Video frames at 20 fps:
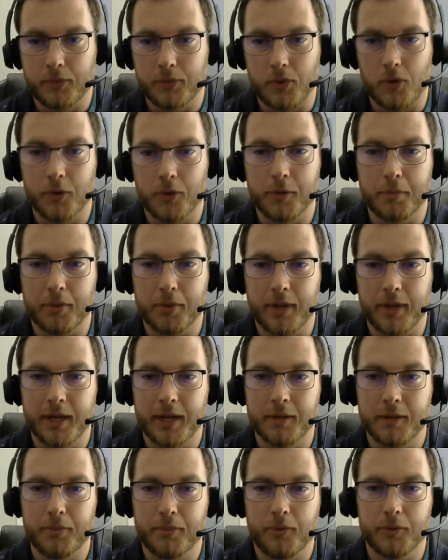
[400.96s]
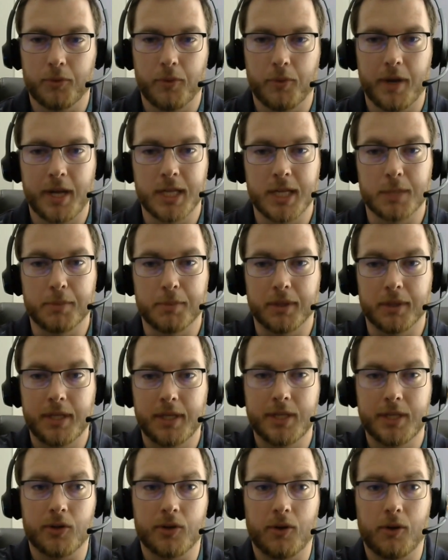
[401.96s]
throw the plan in both ways, but
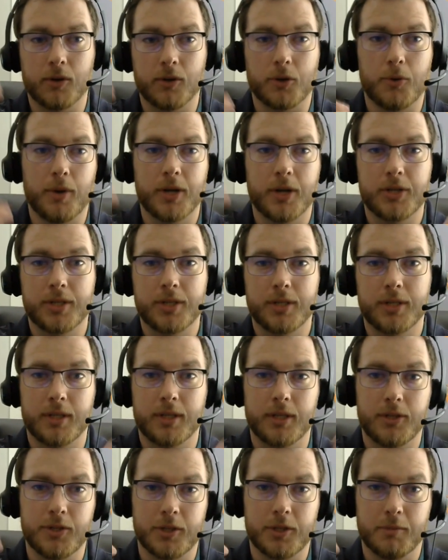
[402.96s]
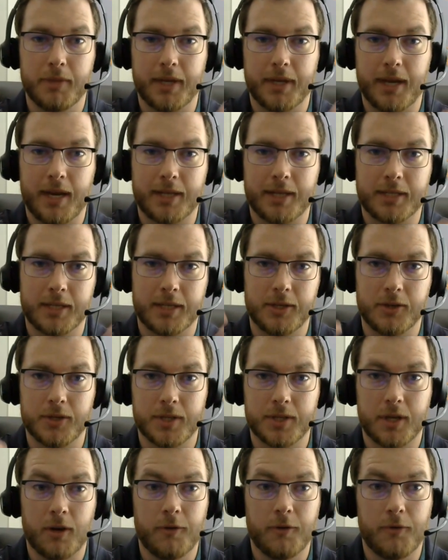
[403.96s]
these are all questions that you should be asking
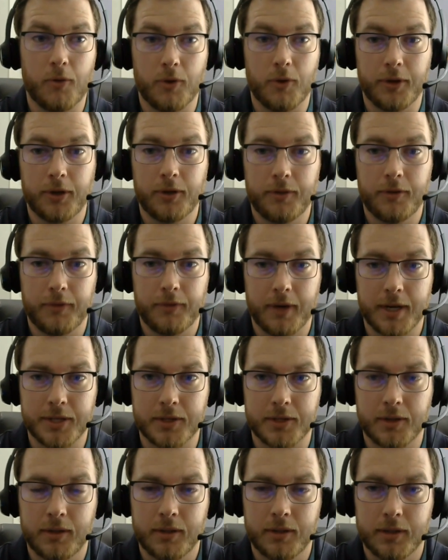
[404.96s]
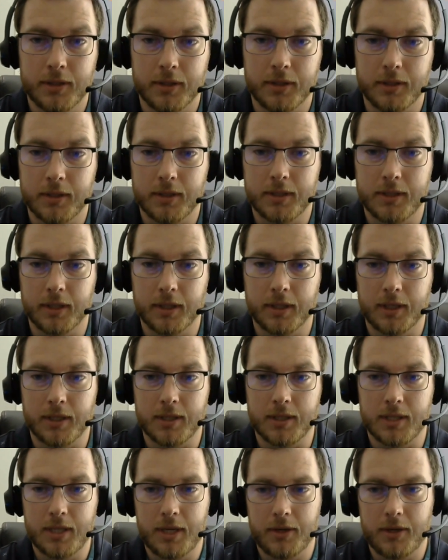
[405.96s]
yourself or your advisor to, to
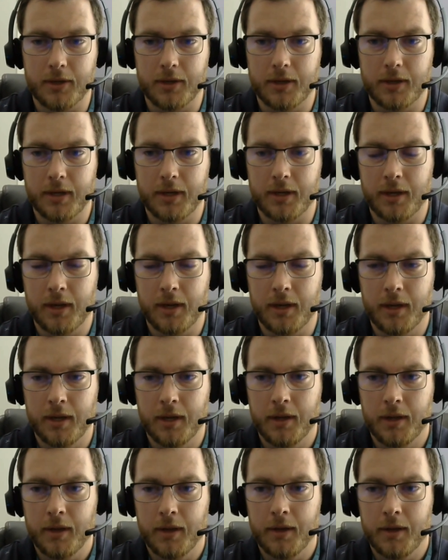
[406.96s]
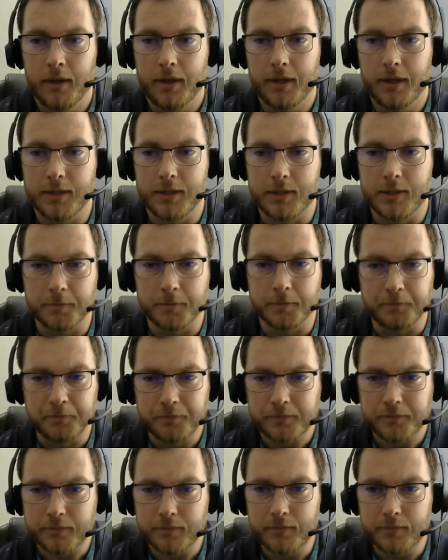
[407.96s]
consider. And it's
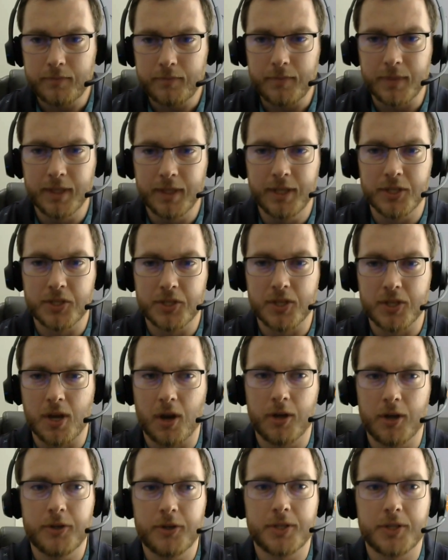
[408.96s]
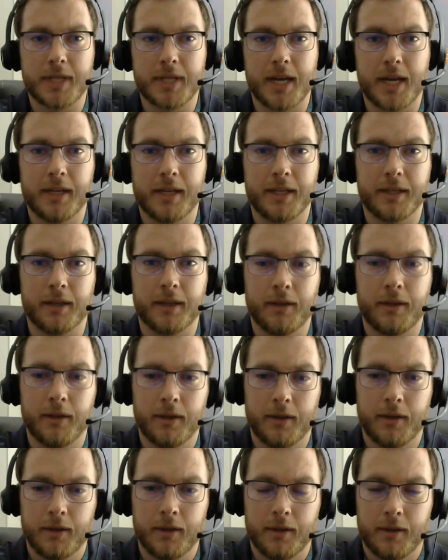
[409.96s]
it's understanding
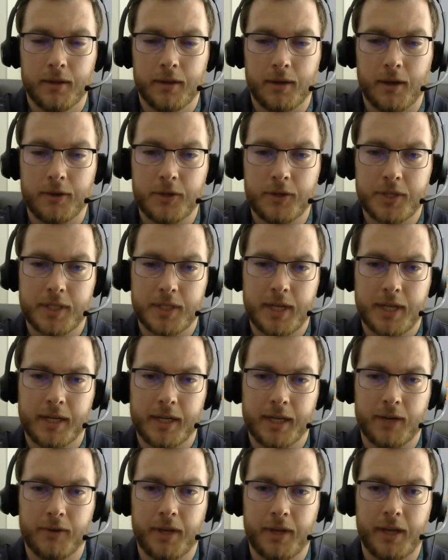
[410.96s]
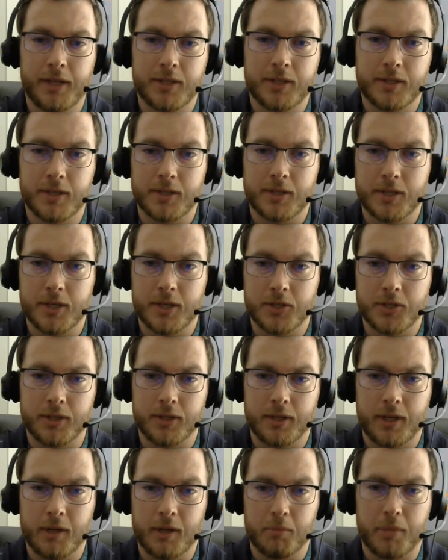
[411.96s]
Understanding how each
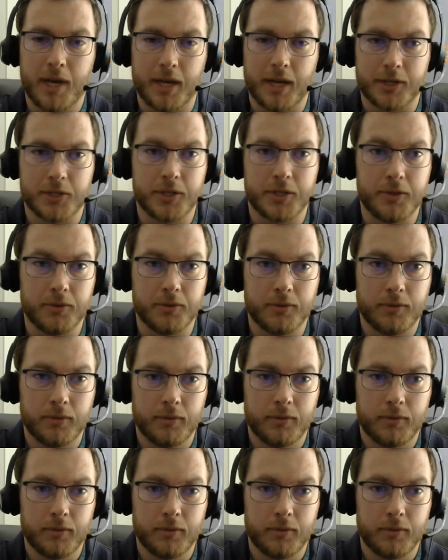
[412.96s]
decision impacts you.